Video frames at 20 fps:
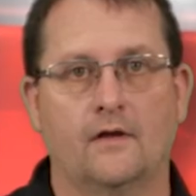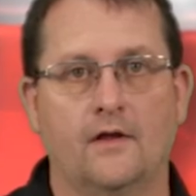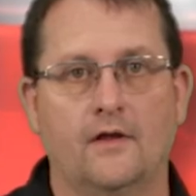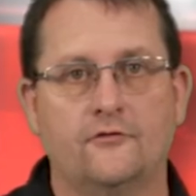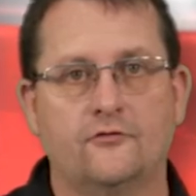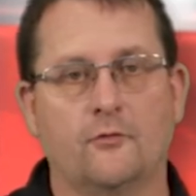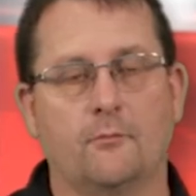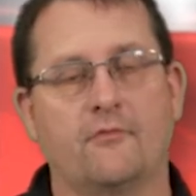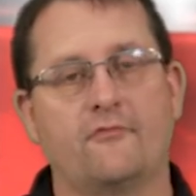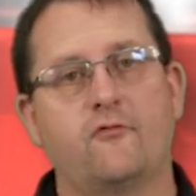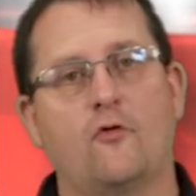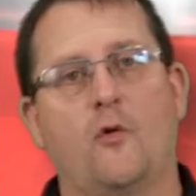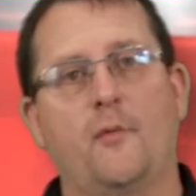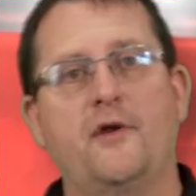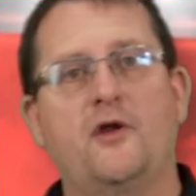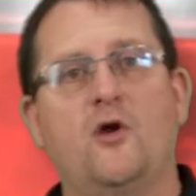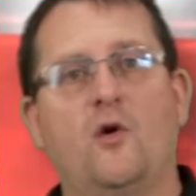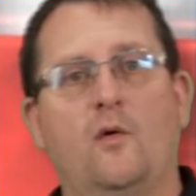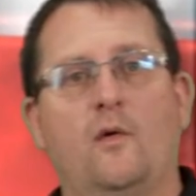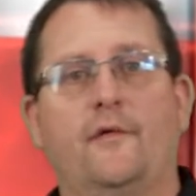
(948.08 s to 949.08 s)
So before we
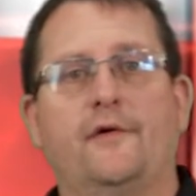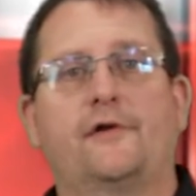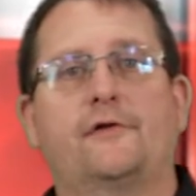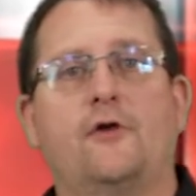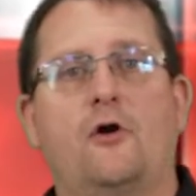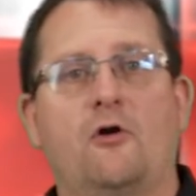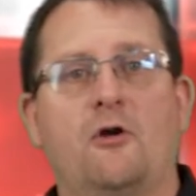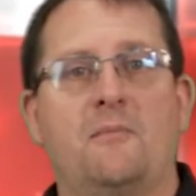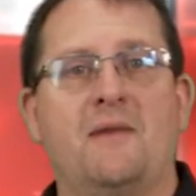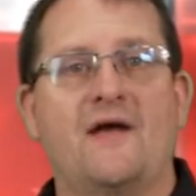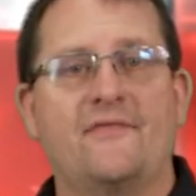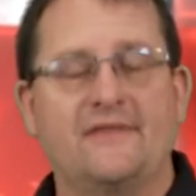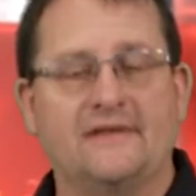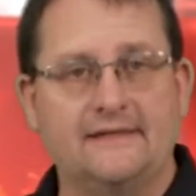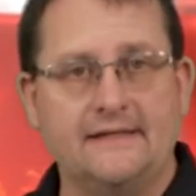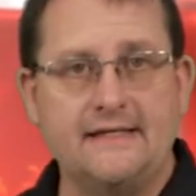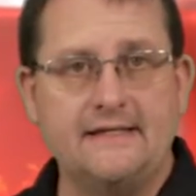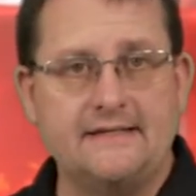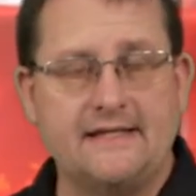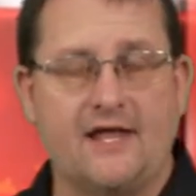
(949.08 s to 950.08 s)
go on and talk about the
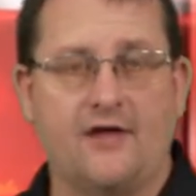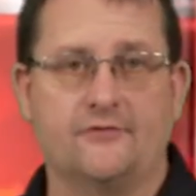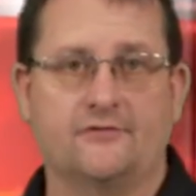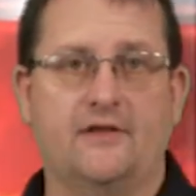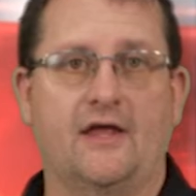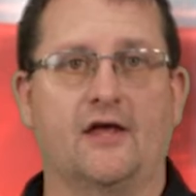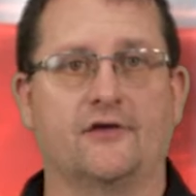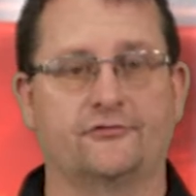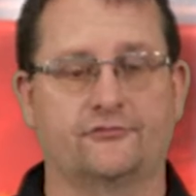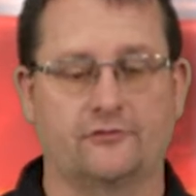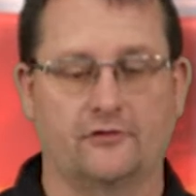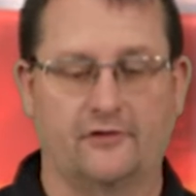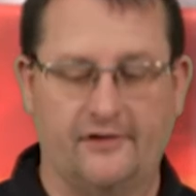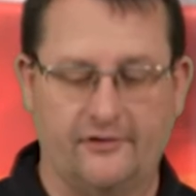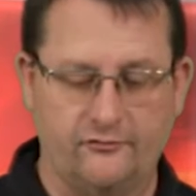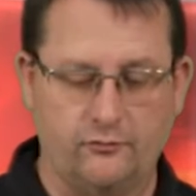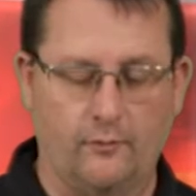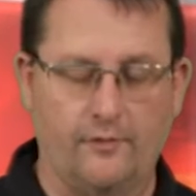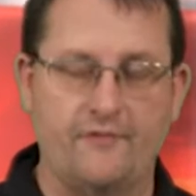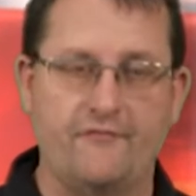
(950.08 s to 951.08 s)
leak down tester, I
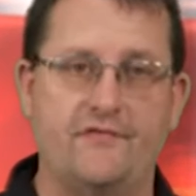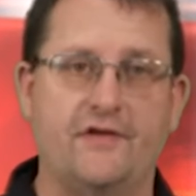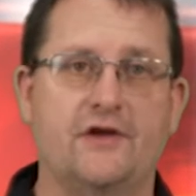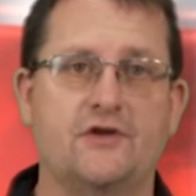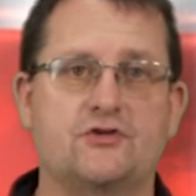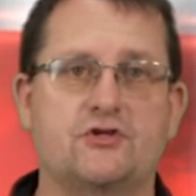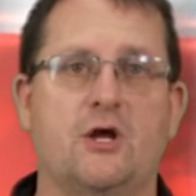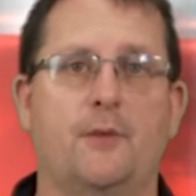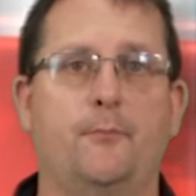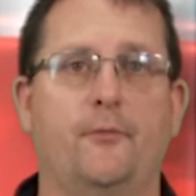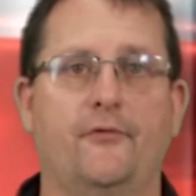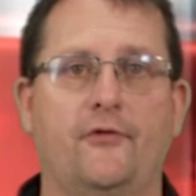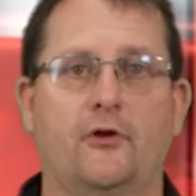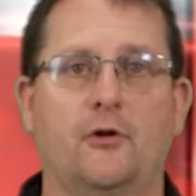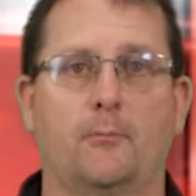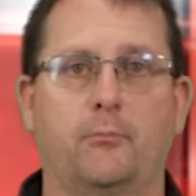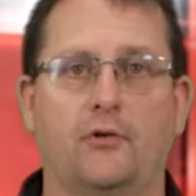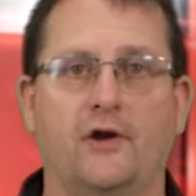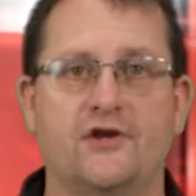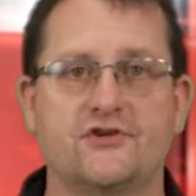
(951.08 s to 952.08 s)
just want to finish up with the
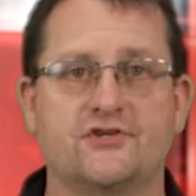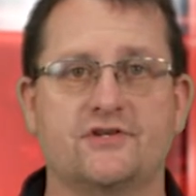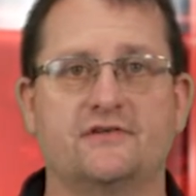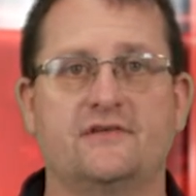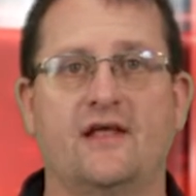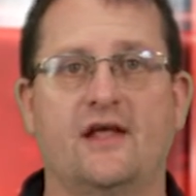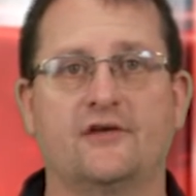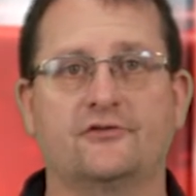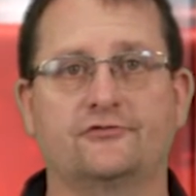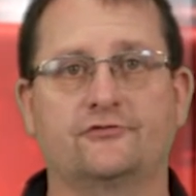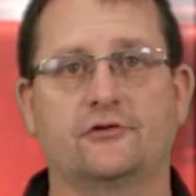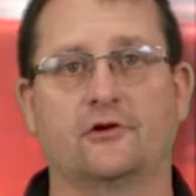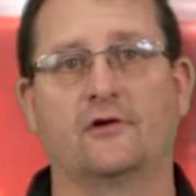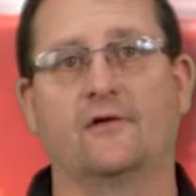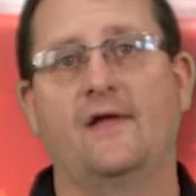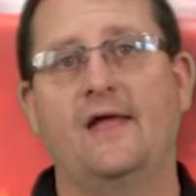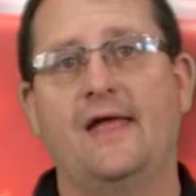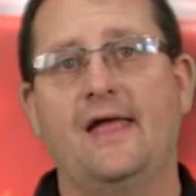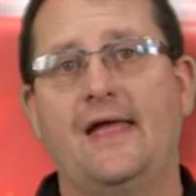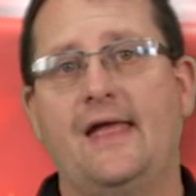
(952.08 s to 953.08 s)
compression tester
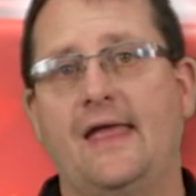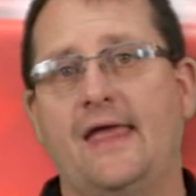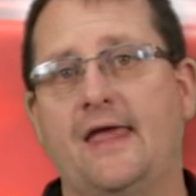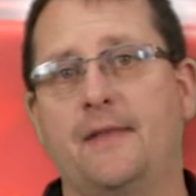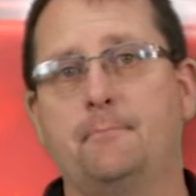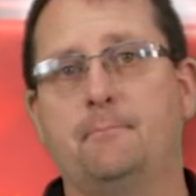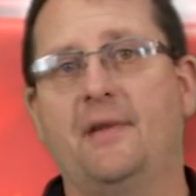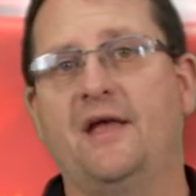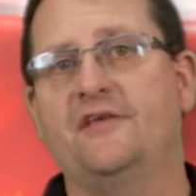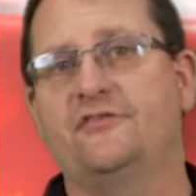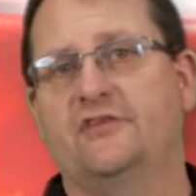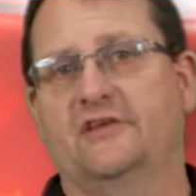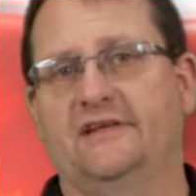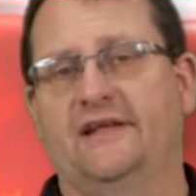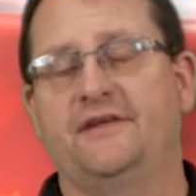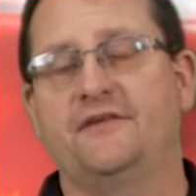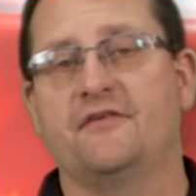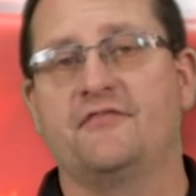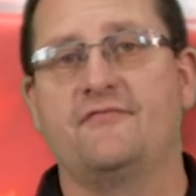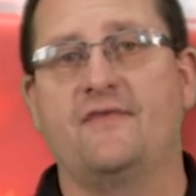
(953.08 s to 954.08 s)
and
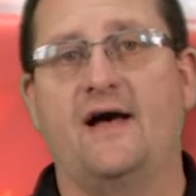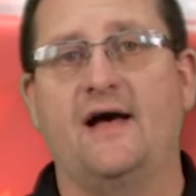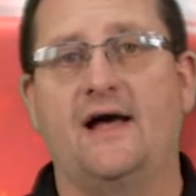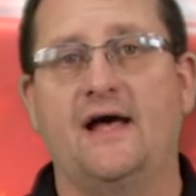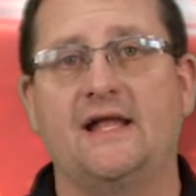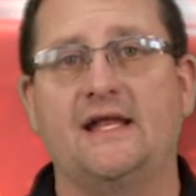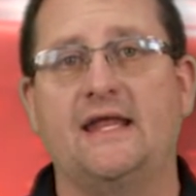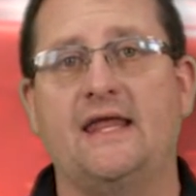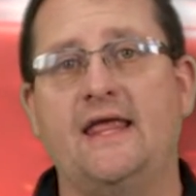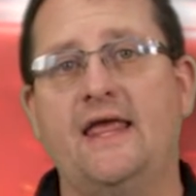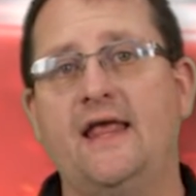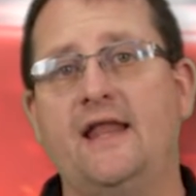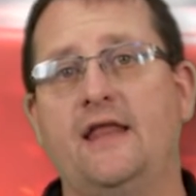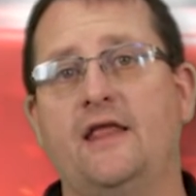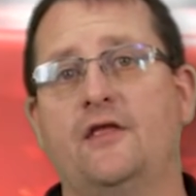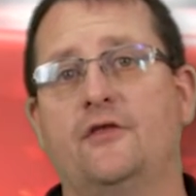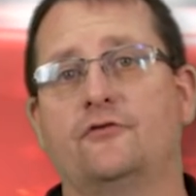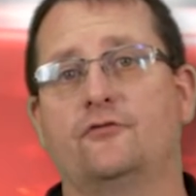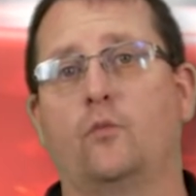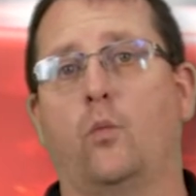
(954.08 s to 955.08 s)
basically define it
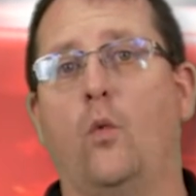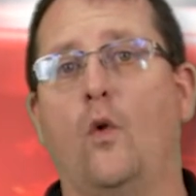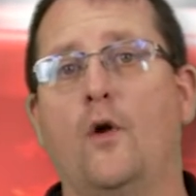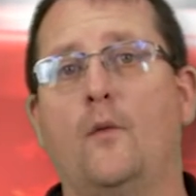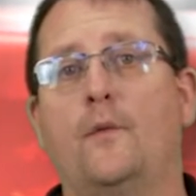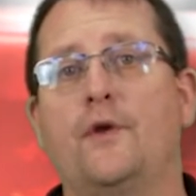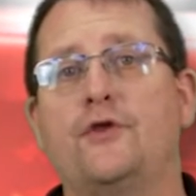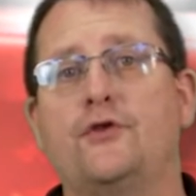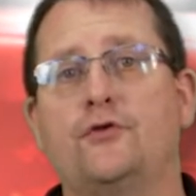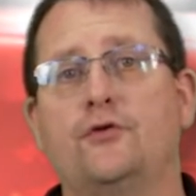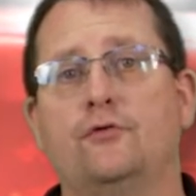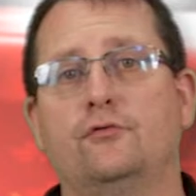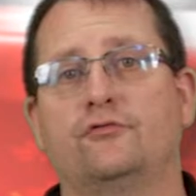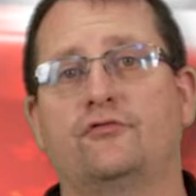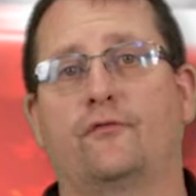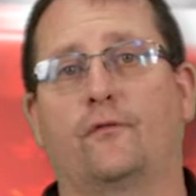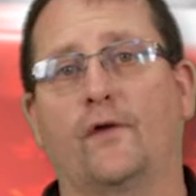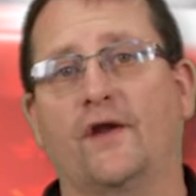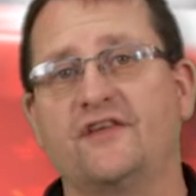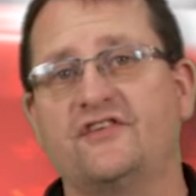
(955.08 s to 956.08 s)
is what we use
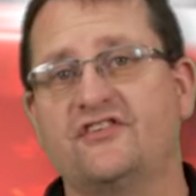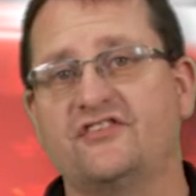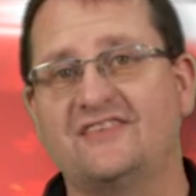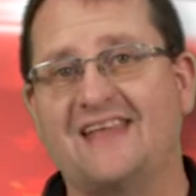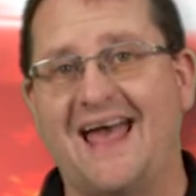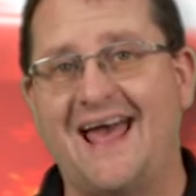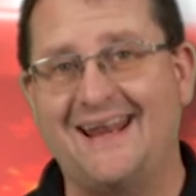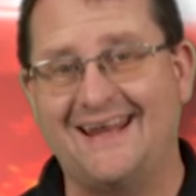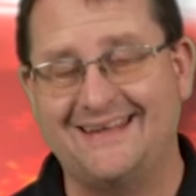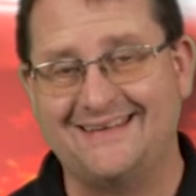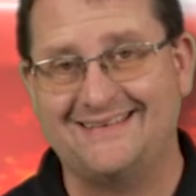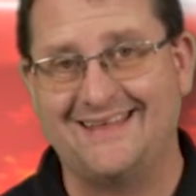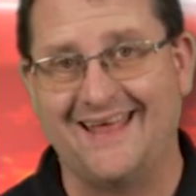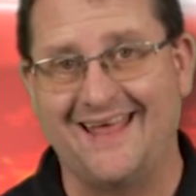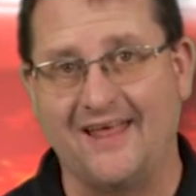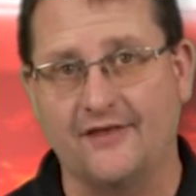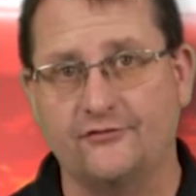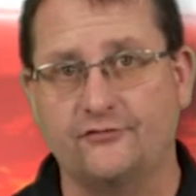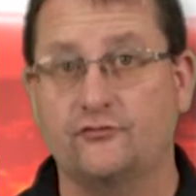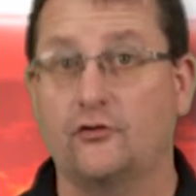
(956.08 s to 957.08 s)
for a static
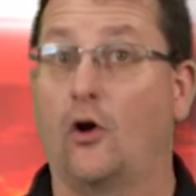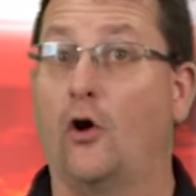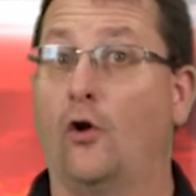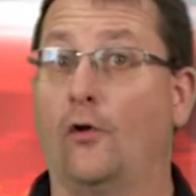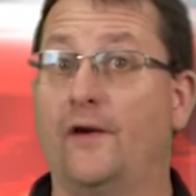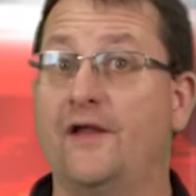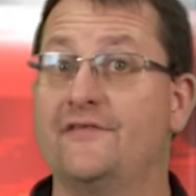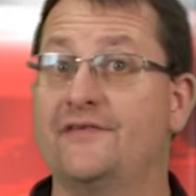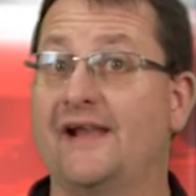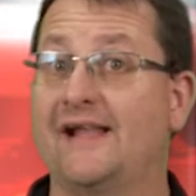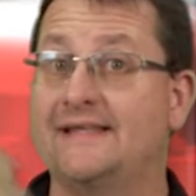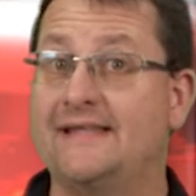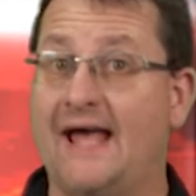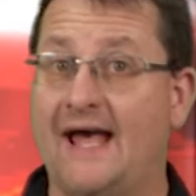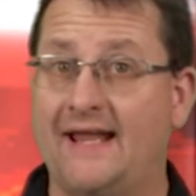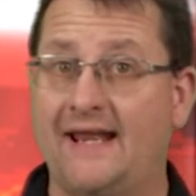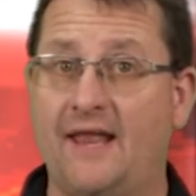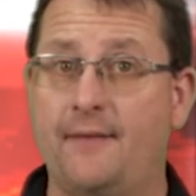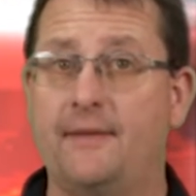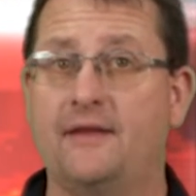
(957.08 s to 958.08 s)
test or even a
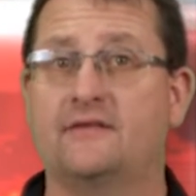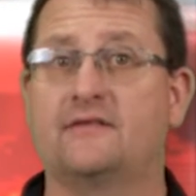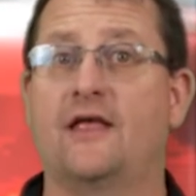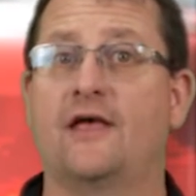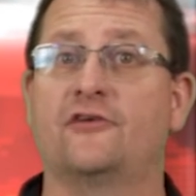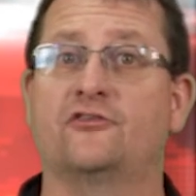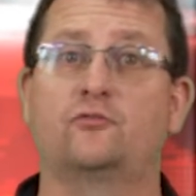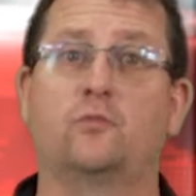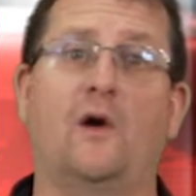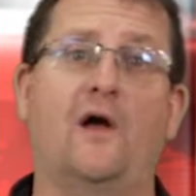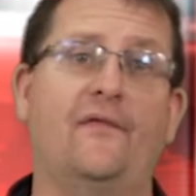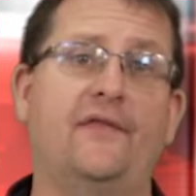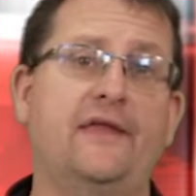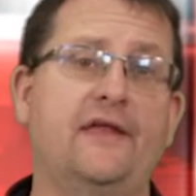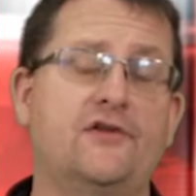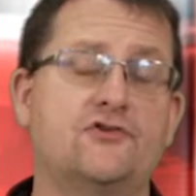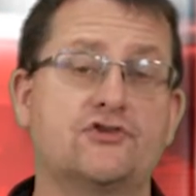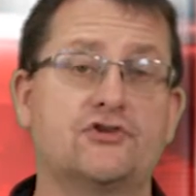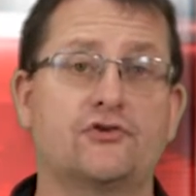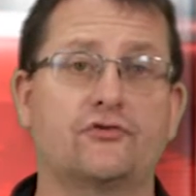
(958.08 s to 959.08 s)
dynamic test while the
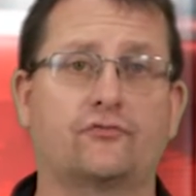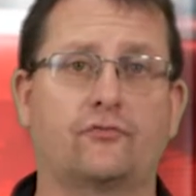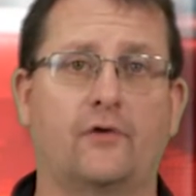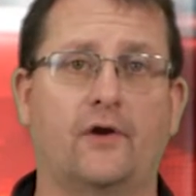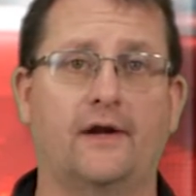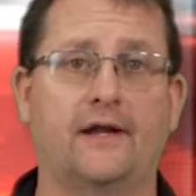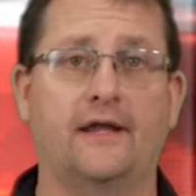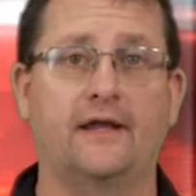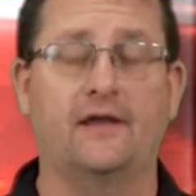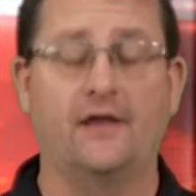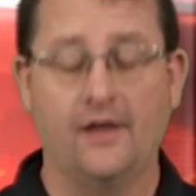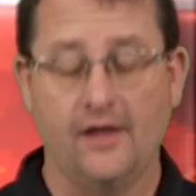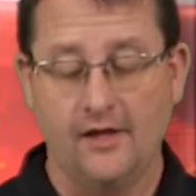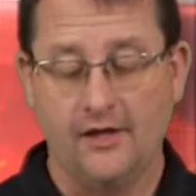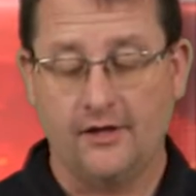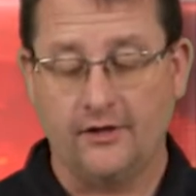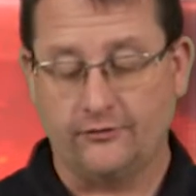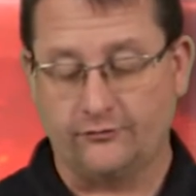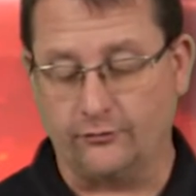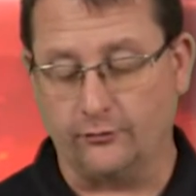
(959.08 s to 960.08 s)
engine is running
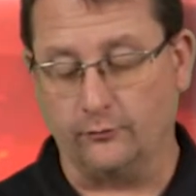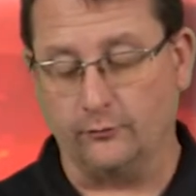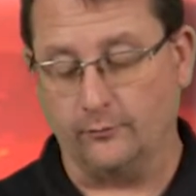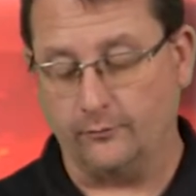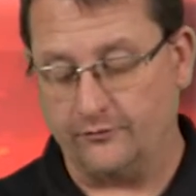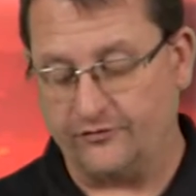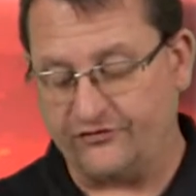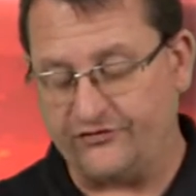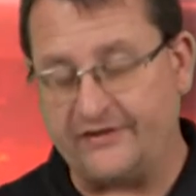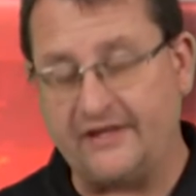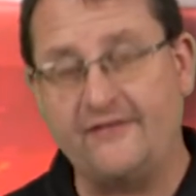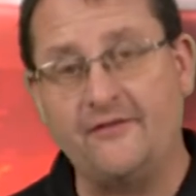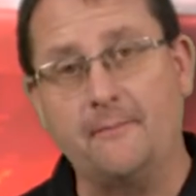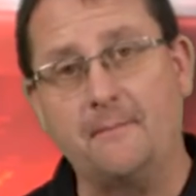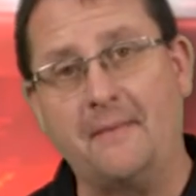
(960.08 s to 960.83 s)
to see the